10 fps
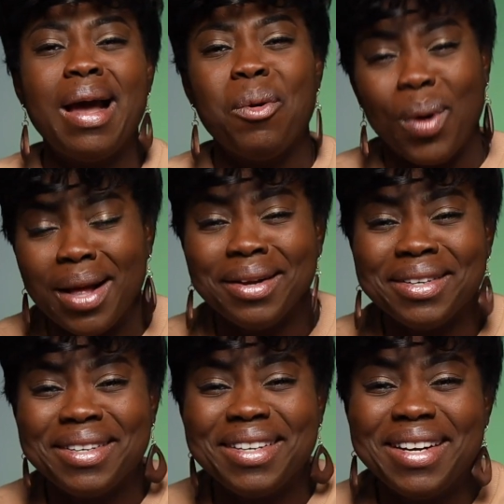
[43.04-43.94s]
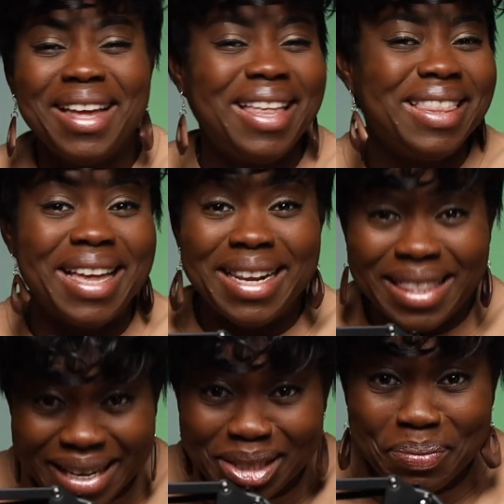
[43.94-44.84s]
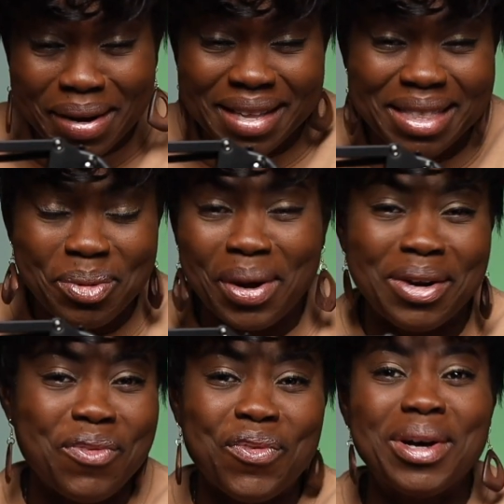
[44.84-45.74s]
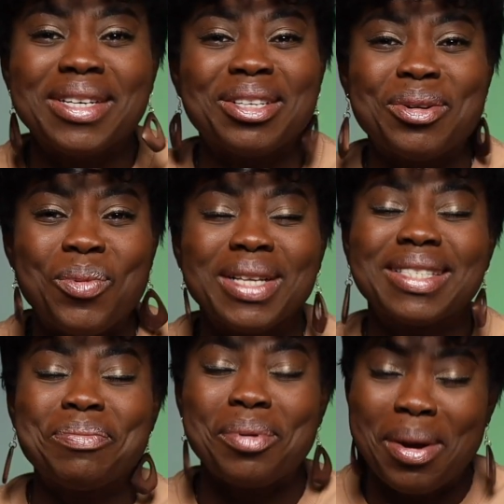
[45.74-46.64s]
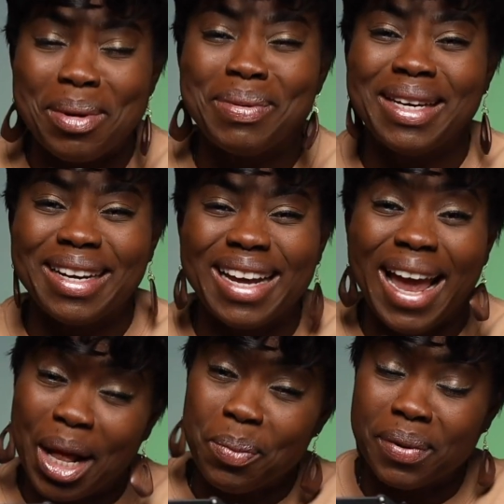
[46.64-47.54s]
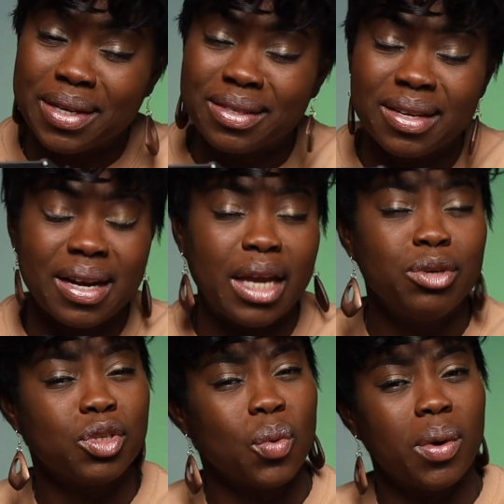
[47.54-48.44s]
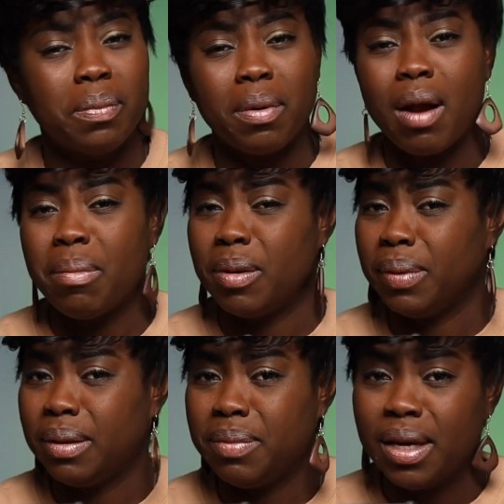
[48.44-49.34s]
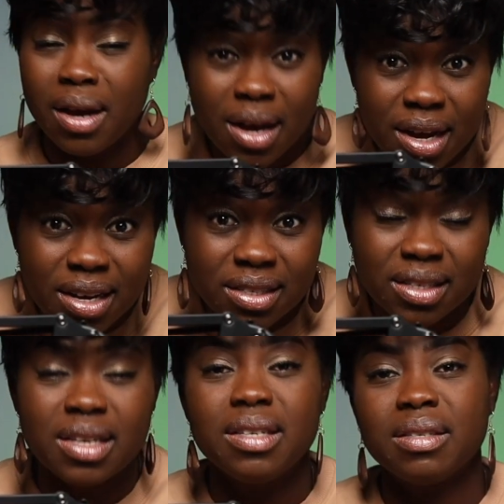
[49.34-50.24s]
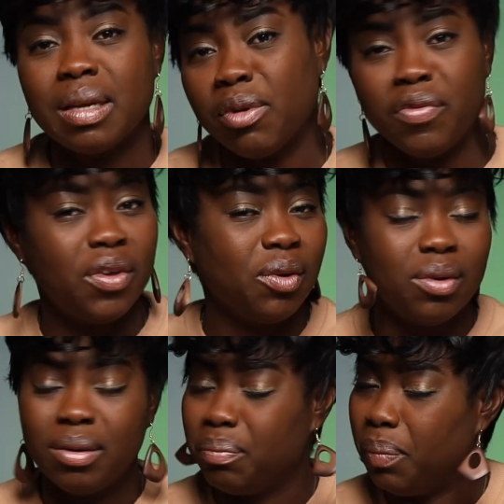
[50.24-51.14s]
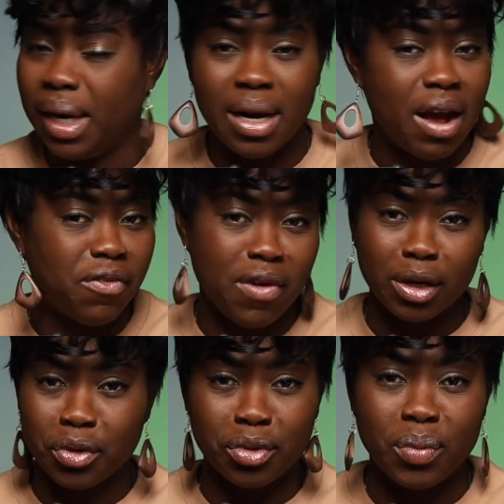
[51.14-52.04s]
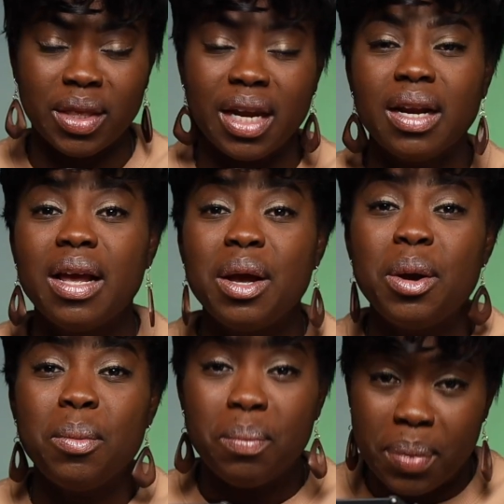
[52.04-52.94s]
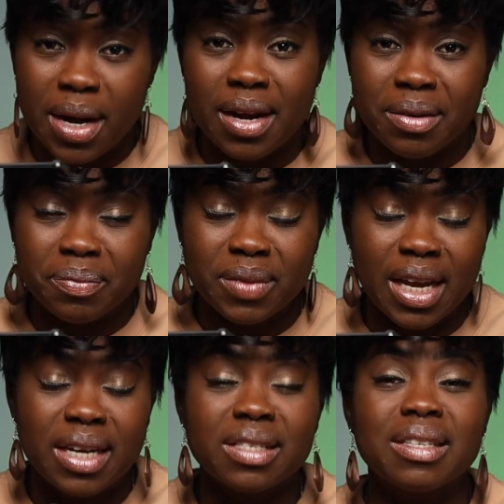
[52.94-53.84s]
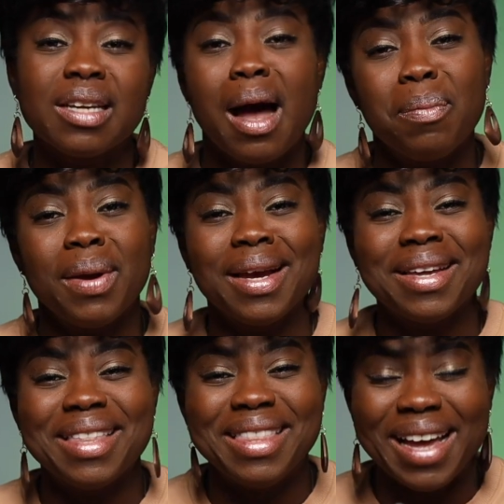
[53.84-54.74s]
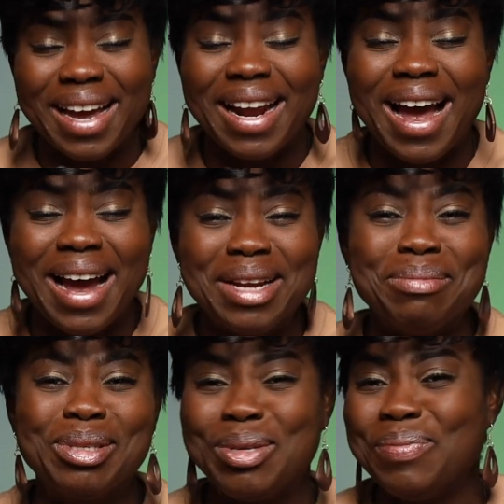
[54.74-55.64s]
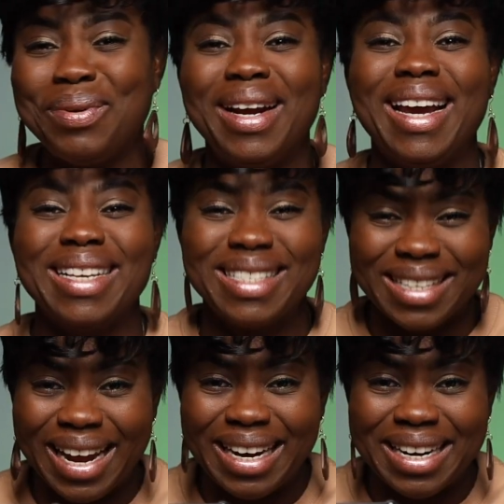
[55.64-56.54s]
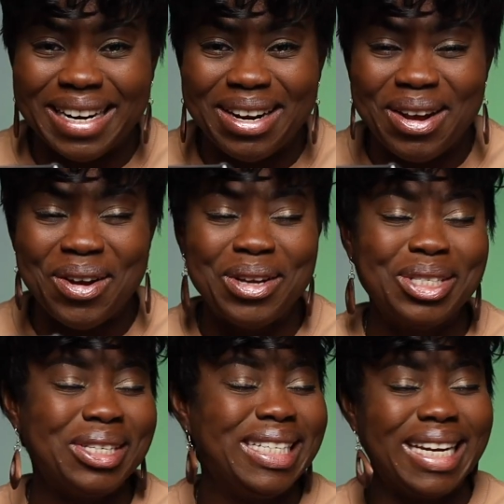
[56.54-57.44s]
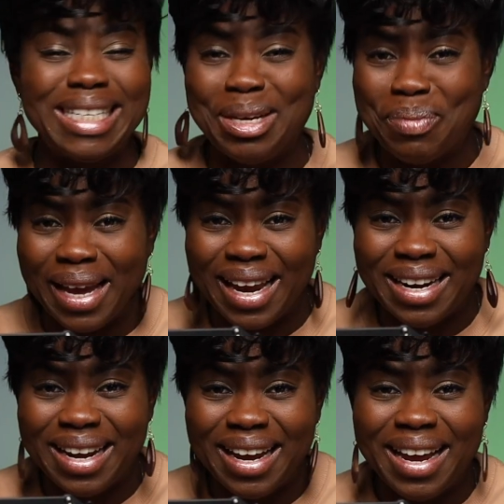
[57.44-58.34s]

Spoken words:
Well, that this month we're going to focus on what's probably going to help us. And I use the word probably because some of you may not follow through with it. But it is a topic that I am super excited to dig deep in